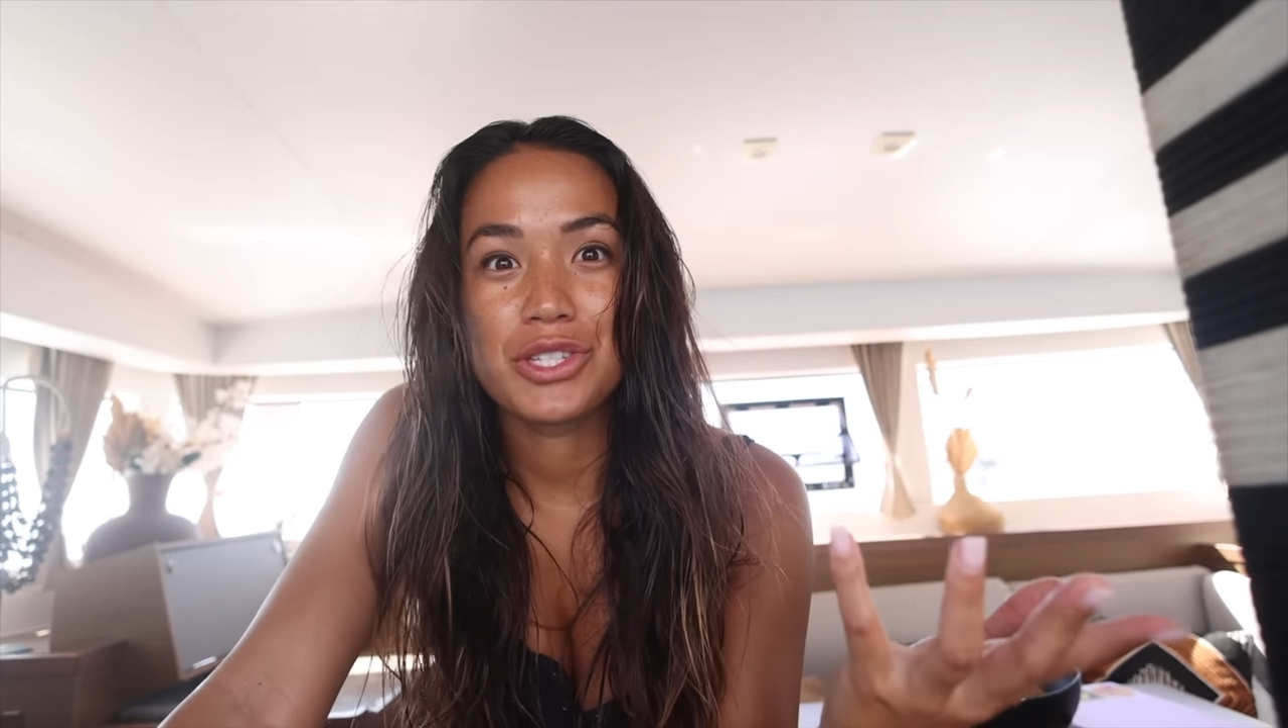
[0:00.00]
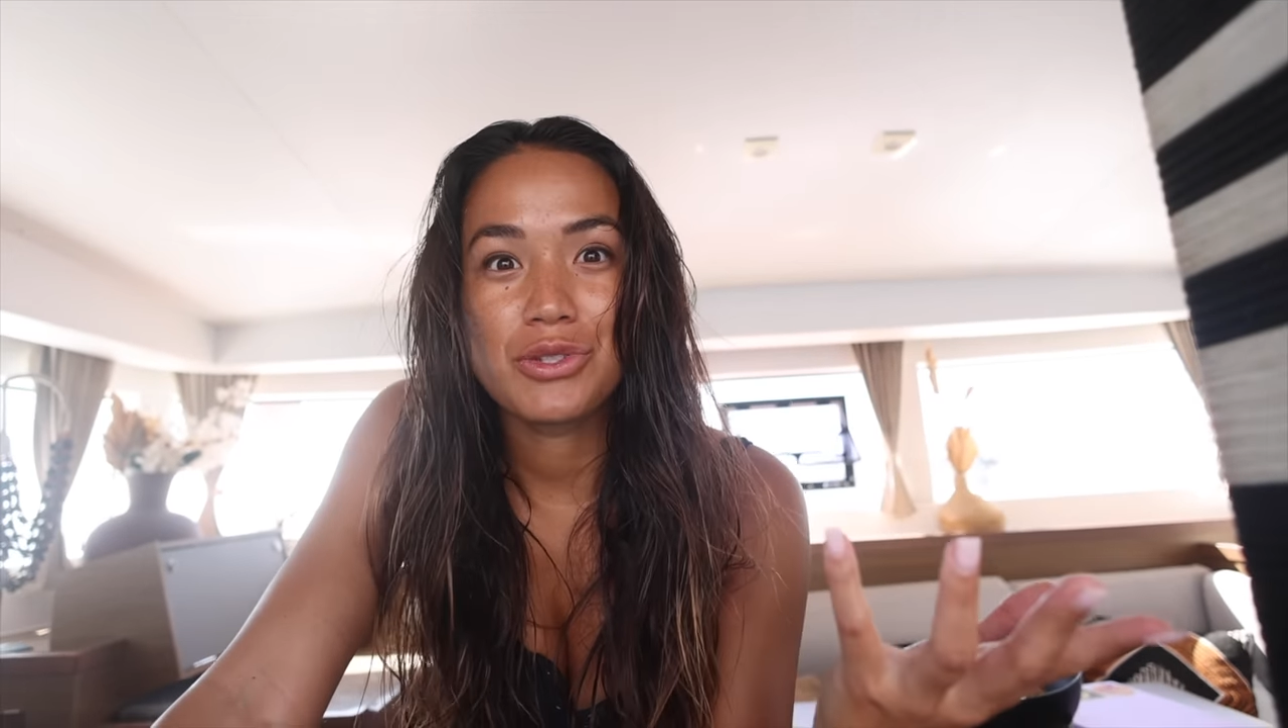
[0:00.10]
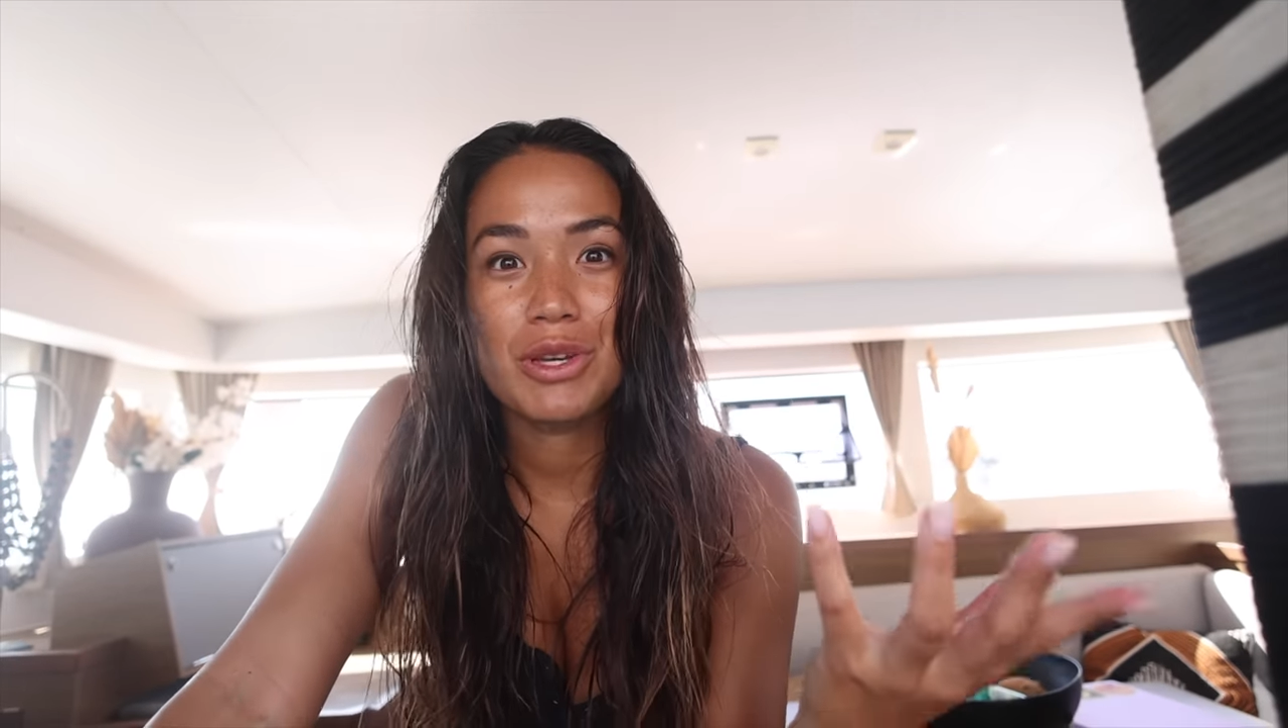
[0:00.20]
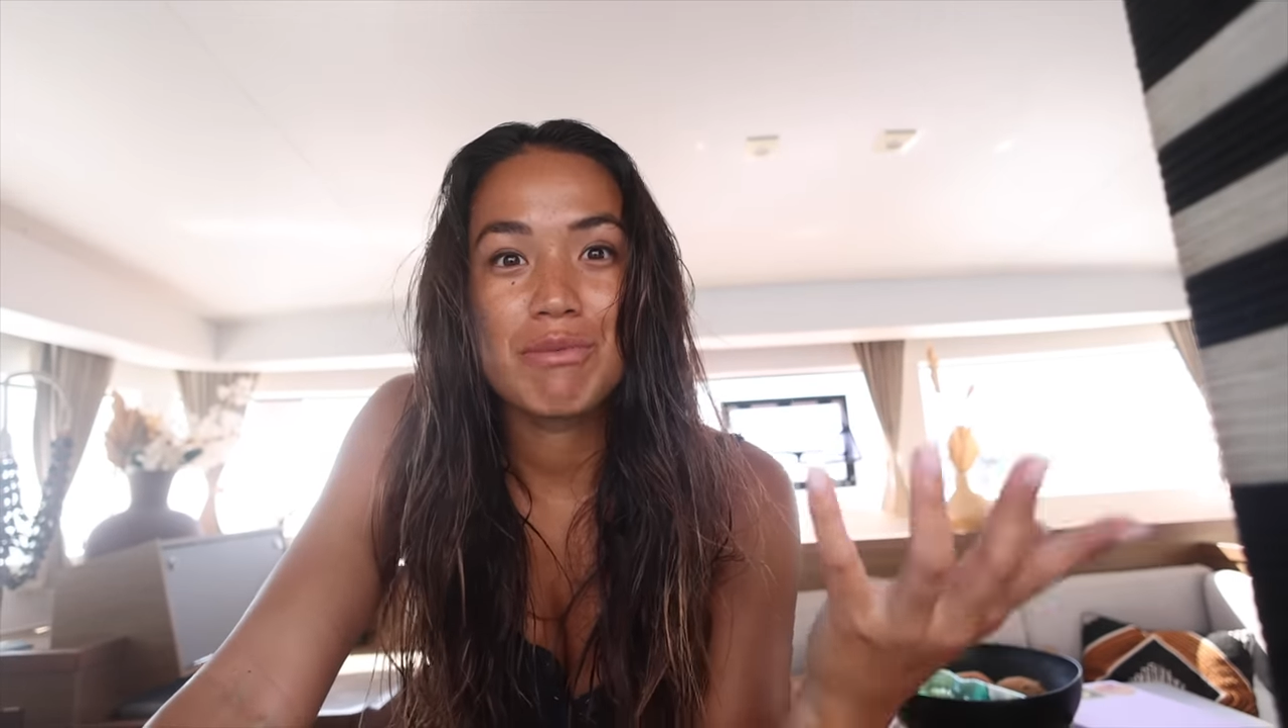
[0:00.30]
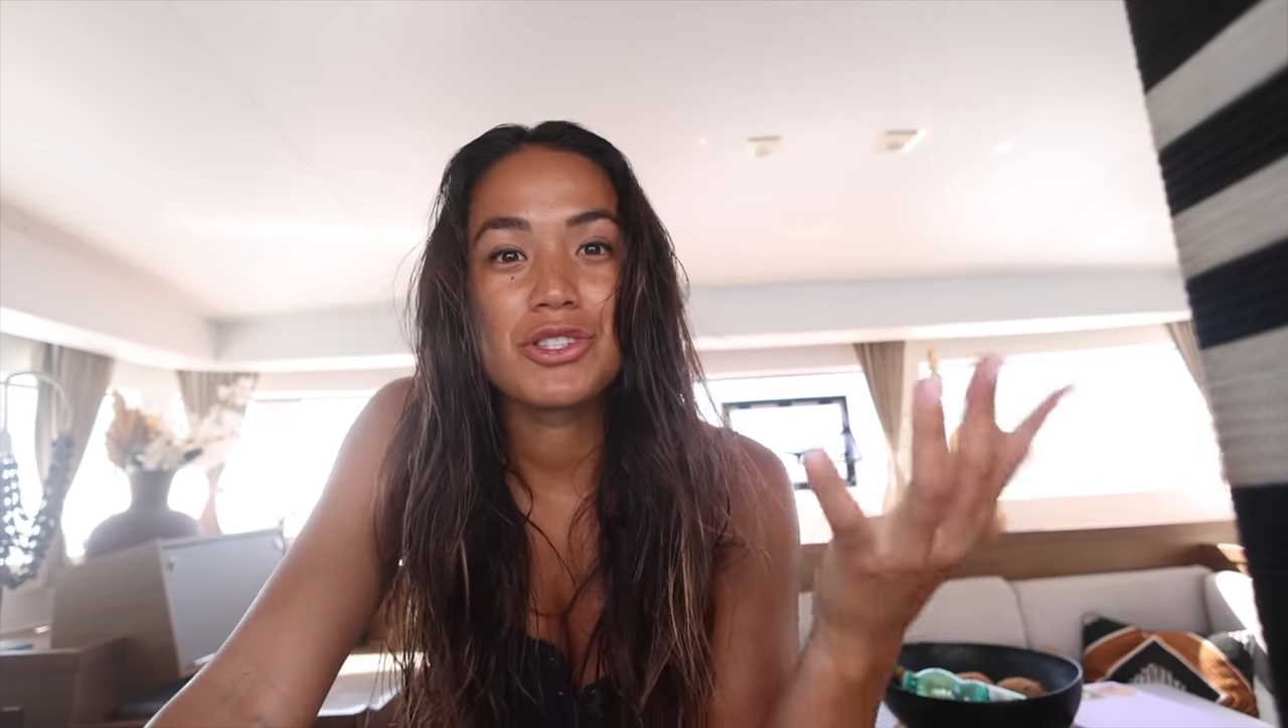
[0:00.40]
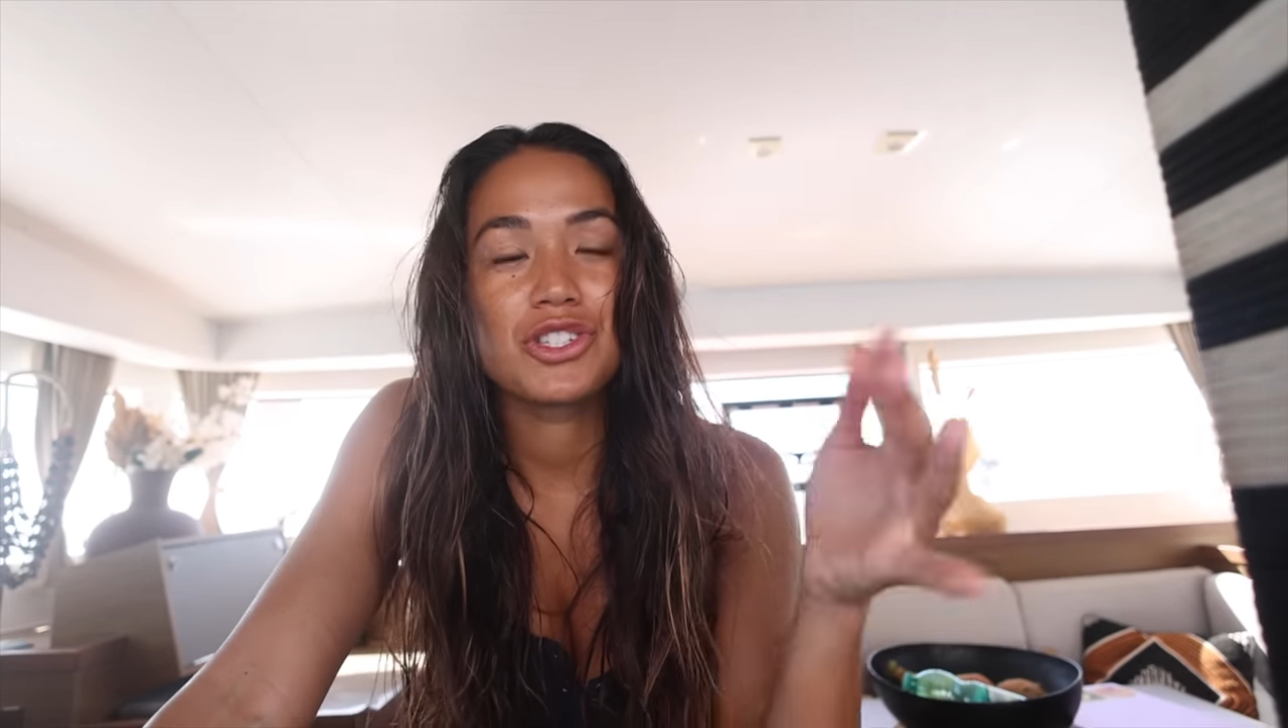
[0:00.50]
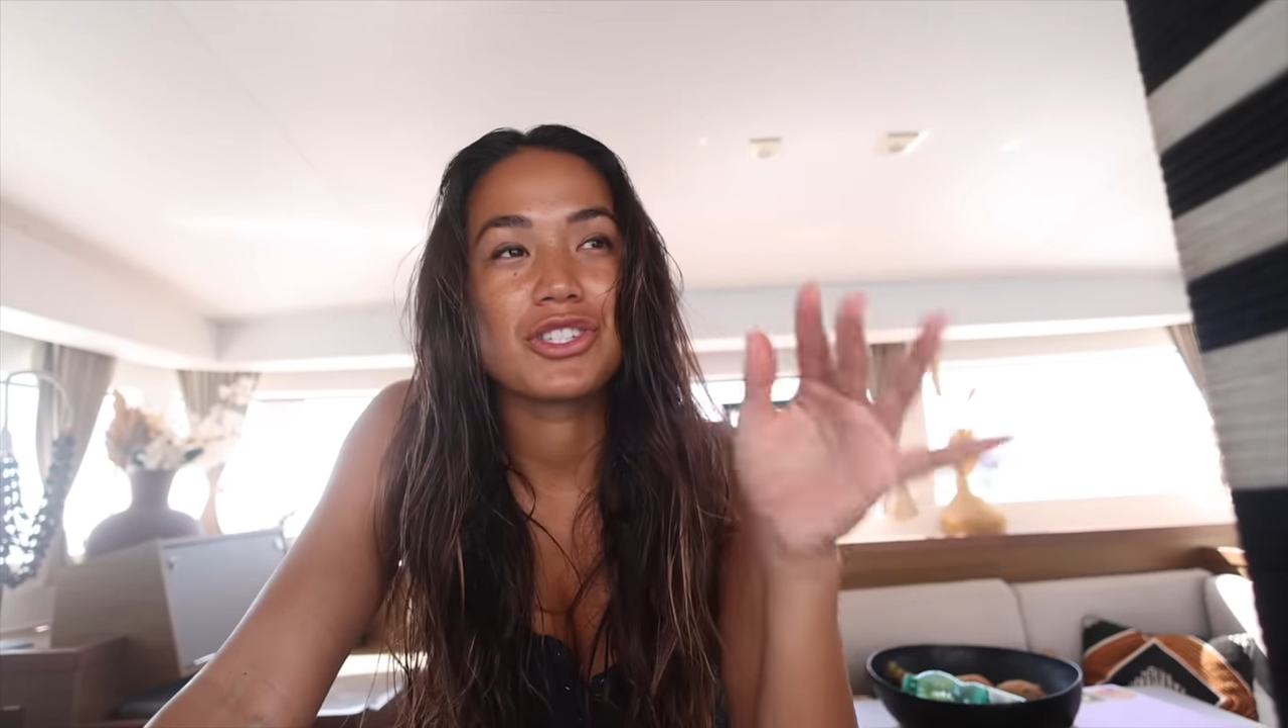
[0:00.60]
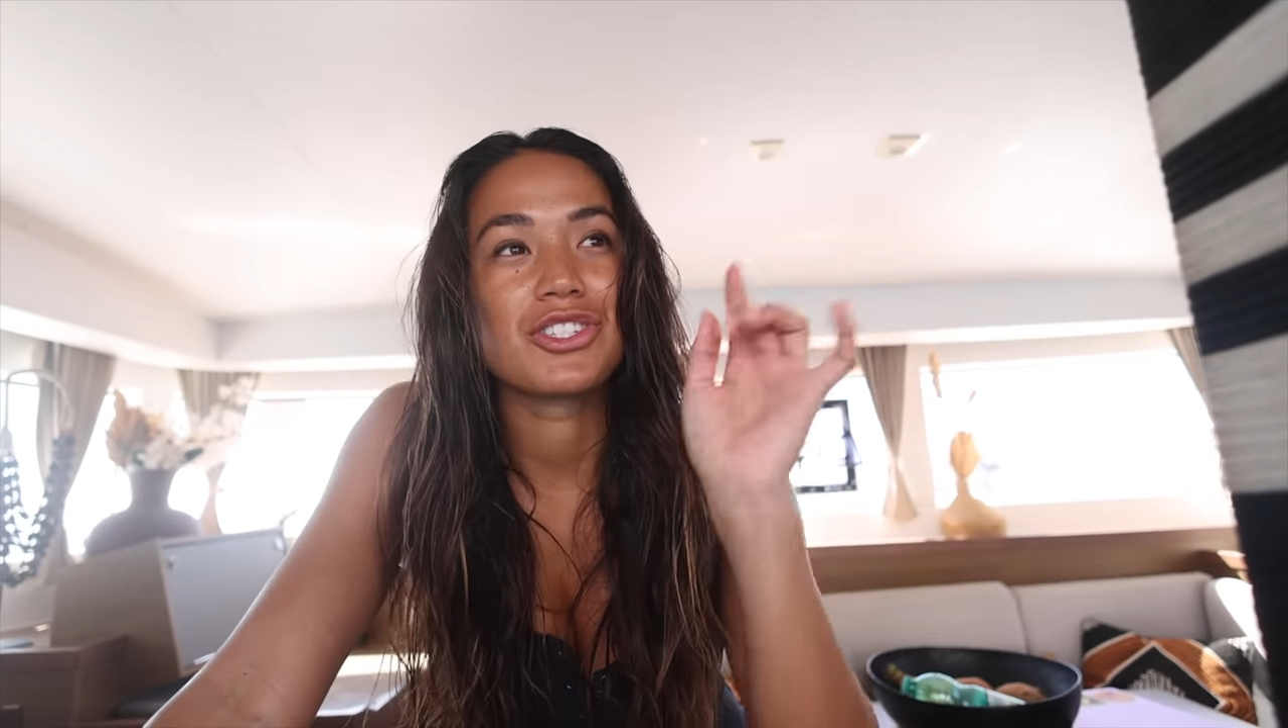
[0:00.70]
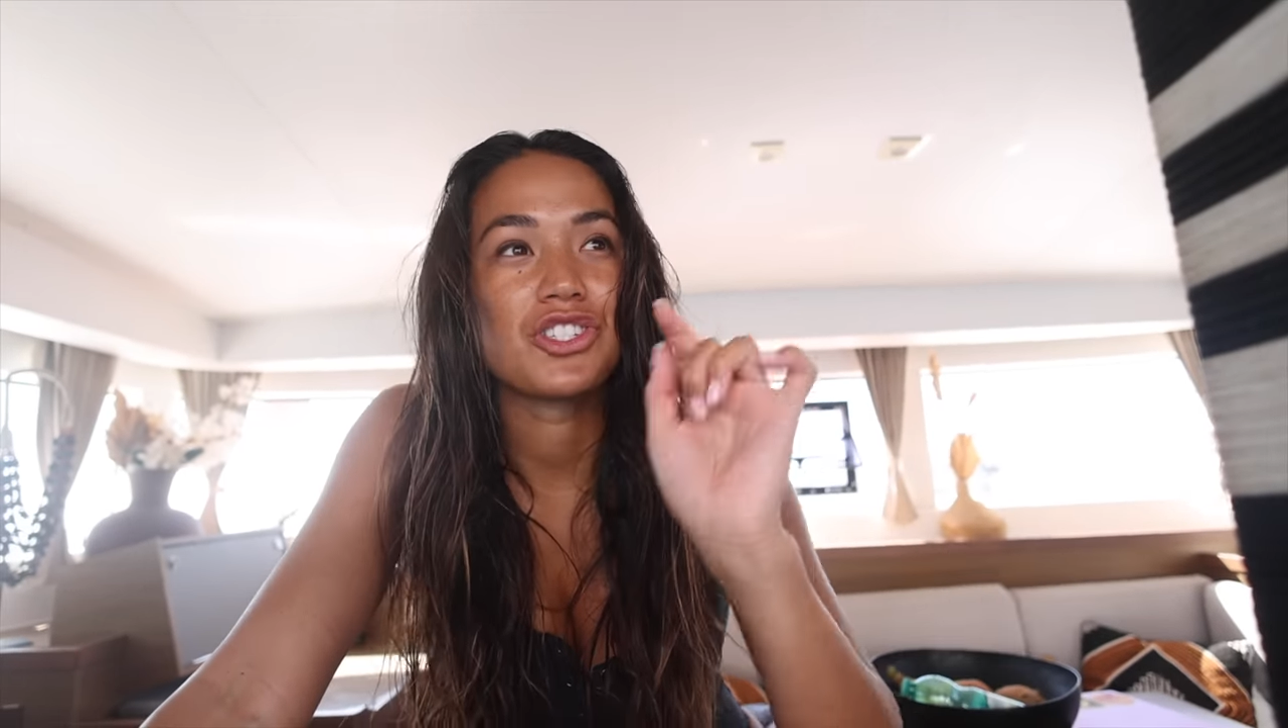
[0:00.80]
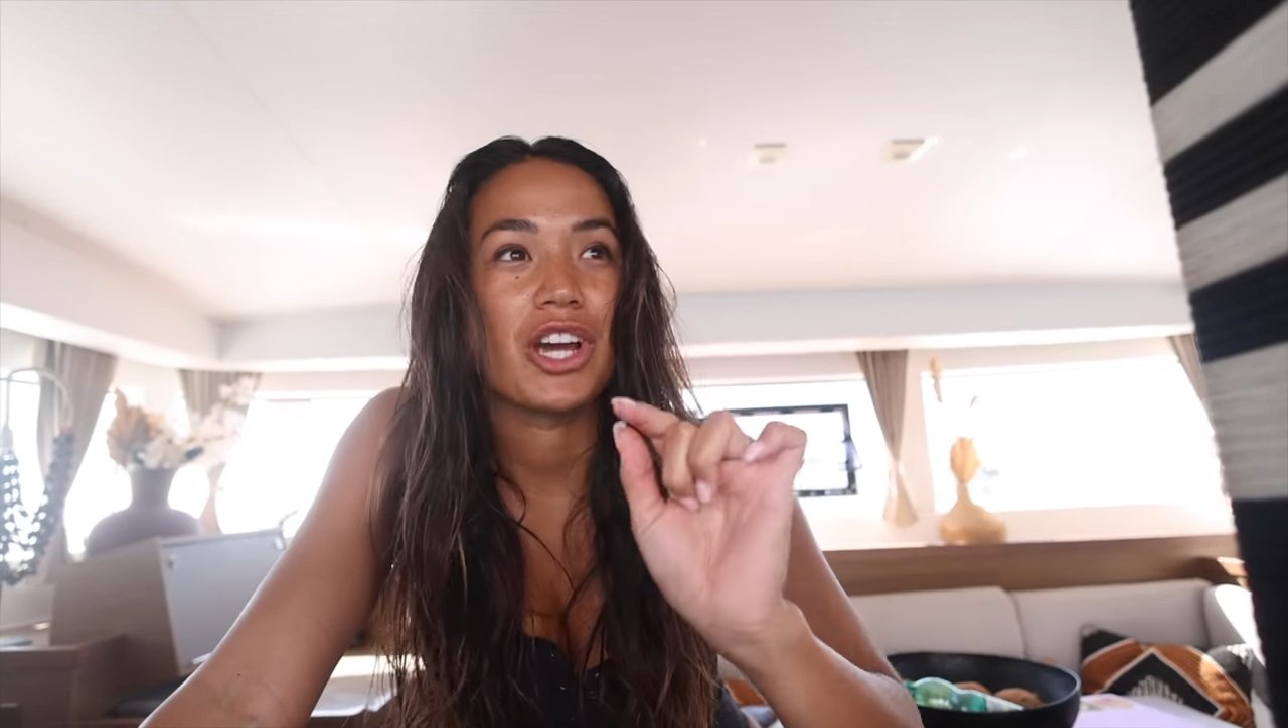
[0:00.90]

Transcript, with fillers: swims just